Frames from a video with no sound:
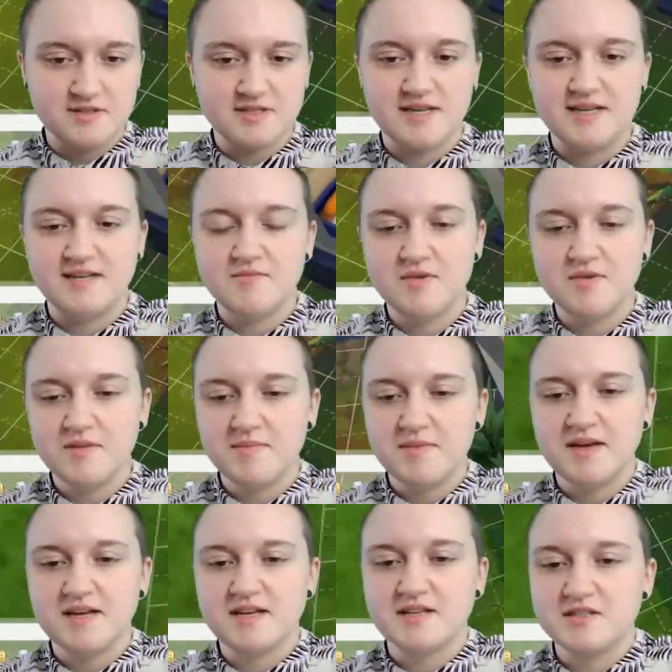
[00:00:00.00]
I didn't want to
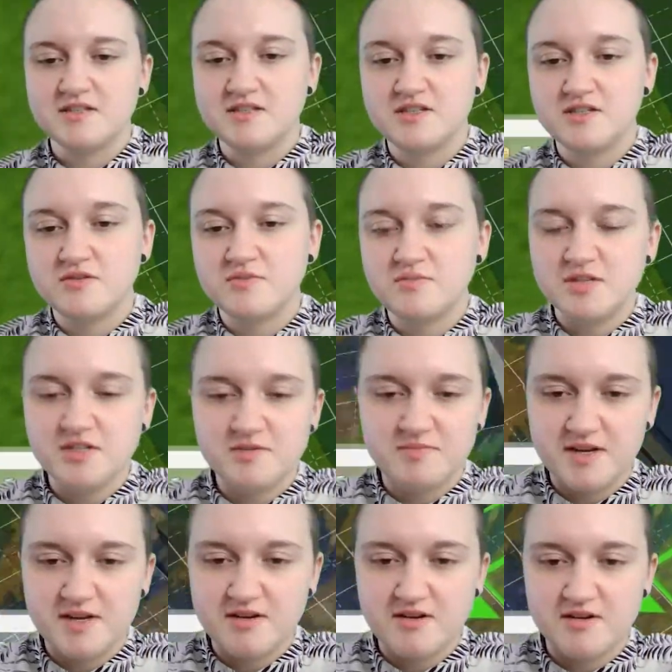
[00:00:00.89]
make it too much
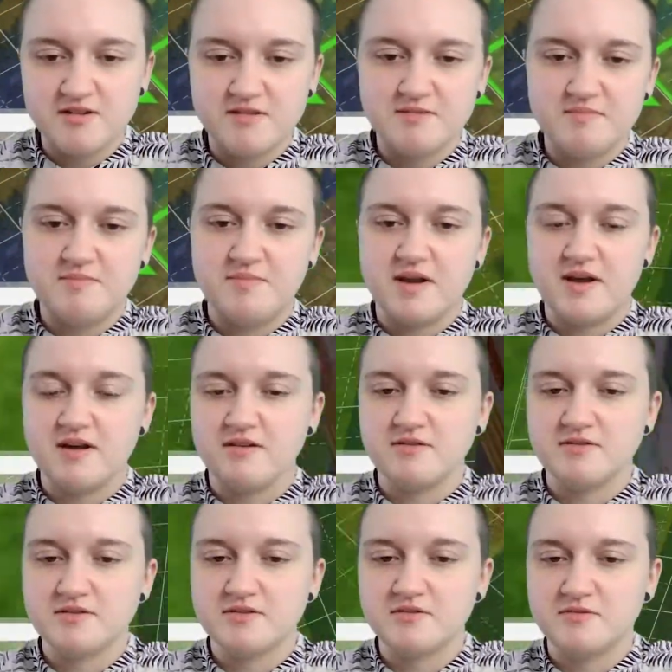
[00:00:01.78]
bigger, but I
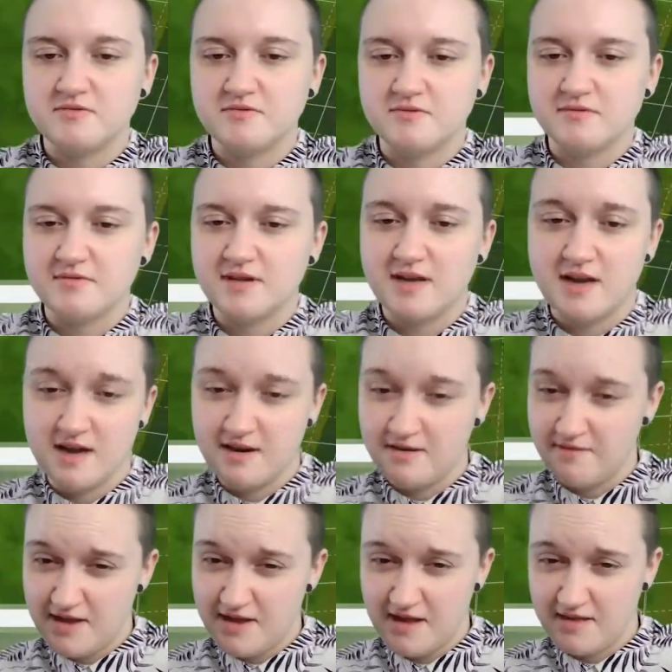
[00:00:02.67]
also kind
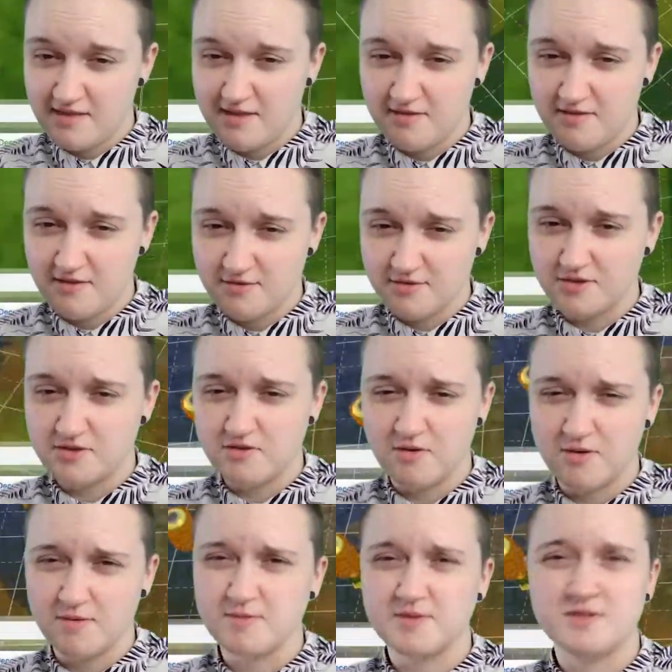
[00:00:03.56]
of hate that there's a
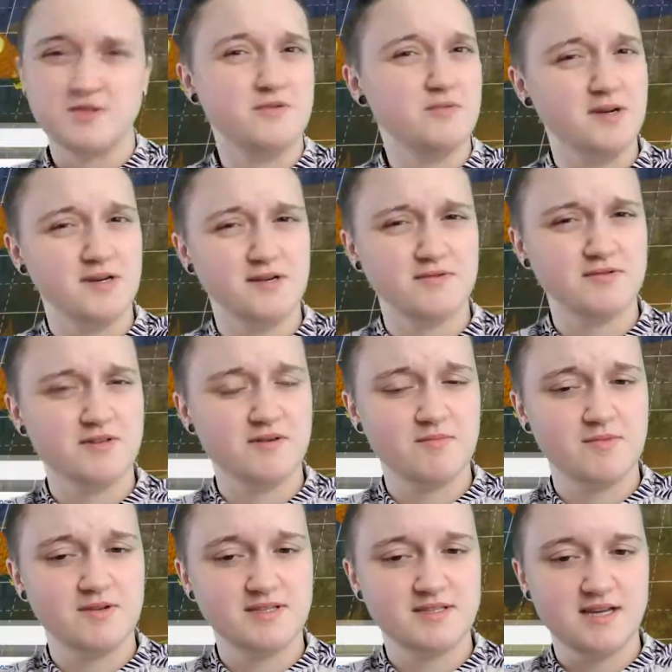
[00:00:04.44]
door with 2 windows on
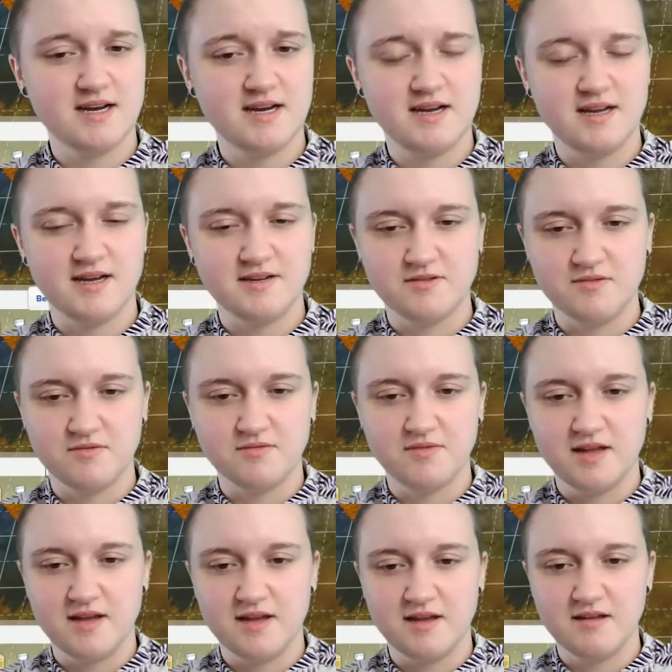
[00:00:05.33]
one side. I don't
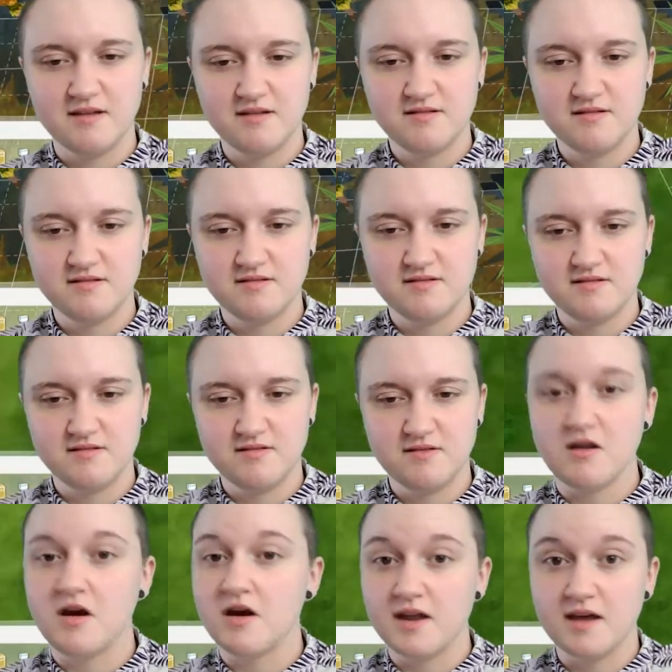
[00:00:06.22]
like
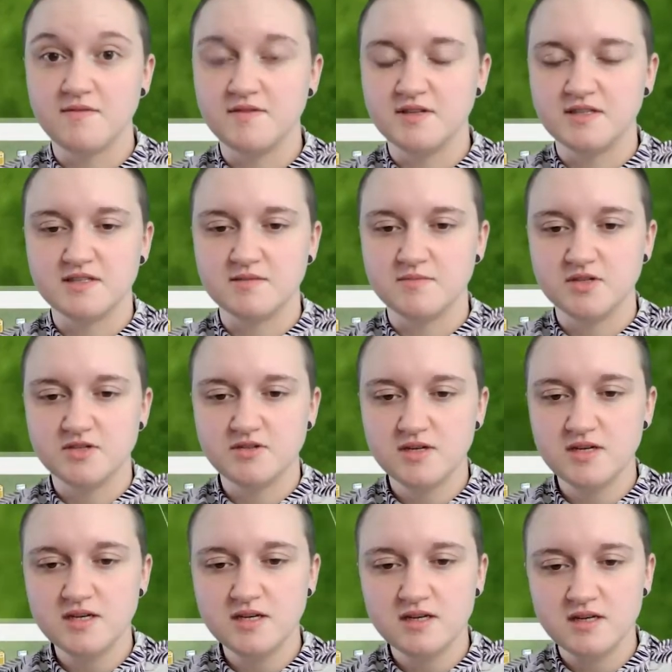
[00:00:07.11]
not having
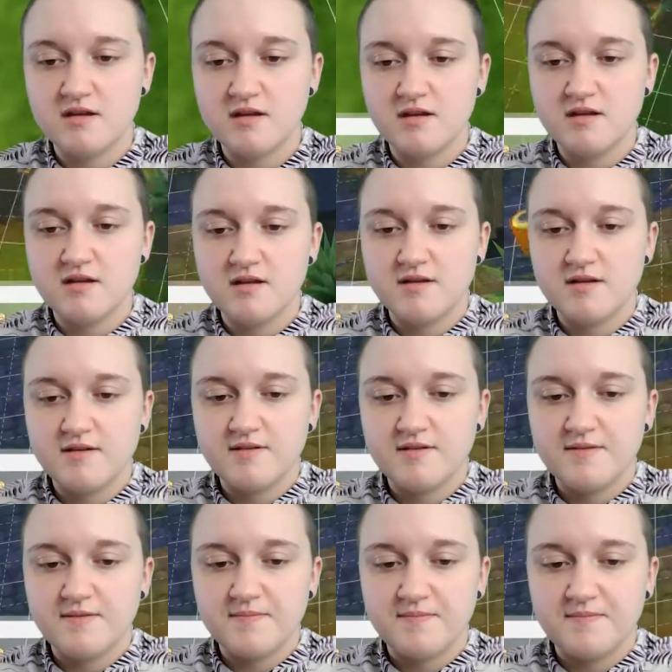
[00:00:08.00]
symmetry.
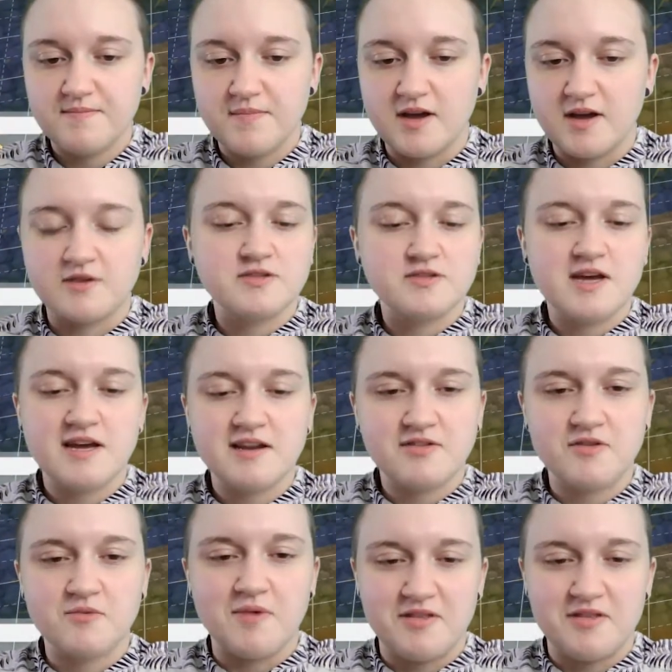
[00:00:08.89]
I also added
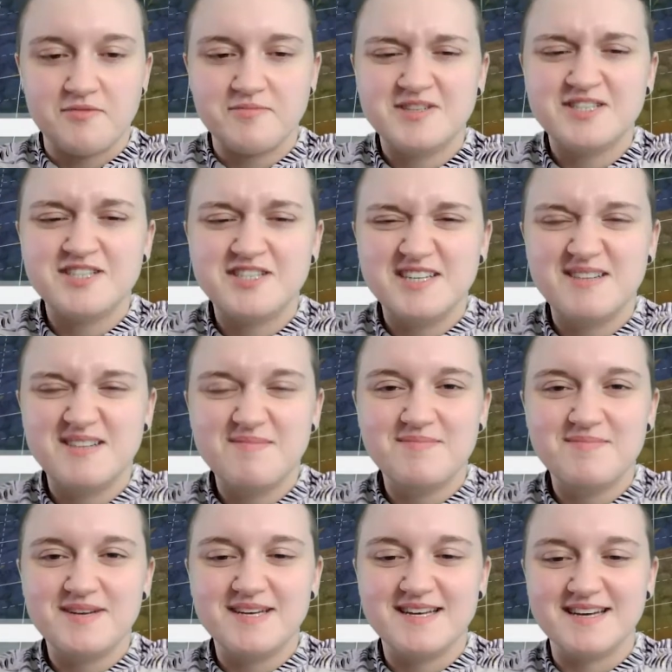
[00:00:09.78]
the weather machine
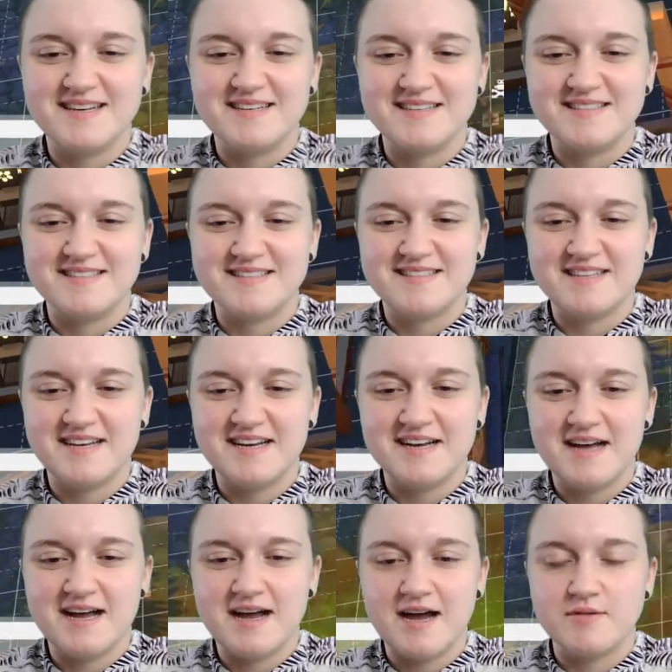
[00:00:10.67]
because
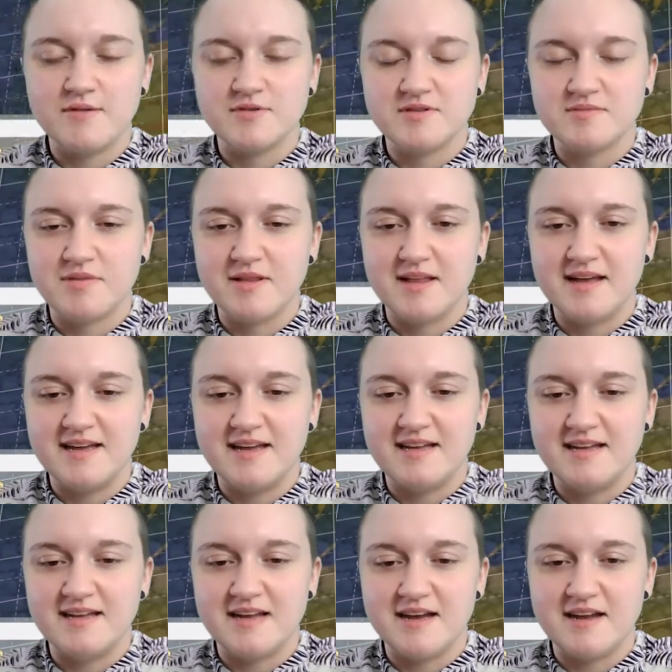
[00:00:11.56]
I was
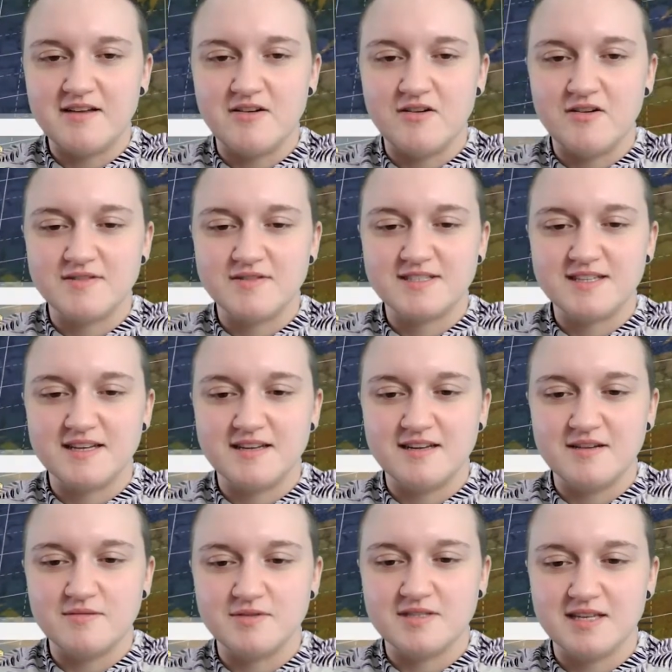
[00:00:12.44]
playing and all of a sudden
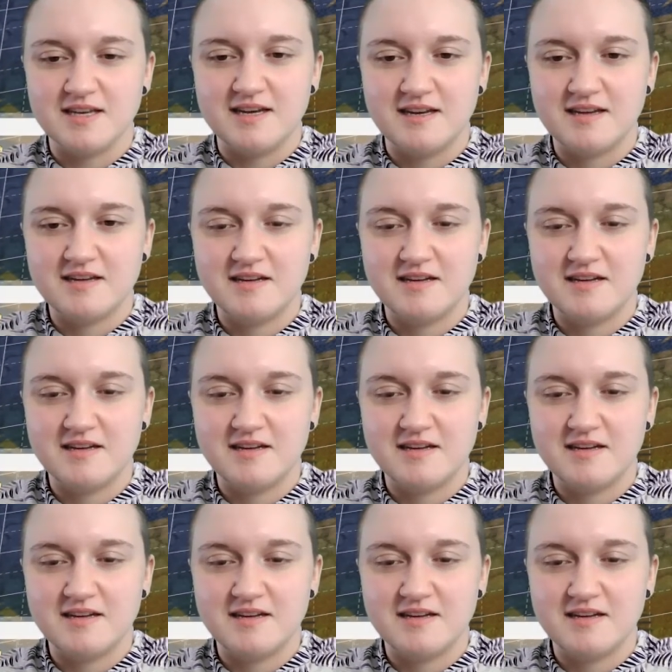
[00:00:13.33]
it was like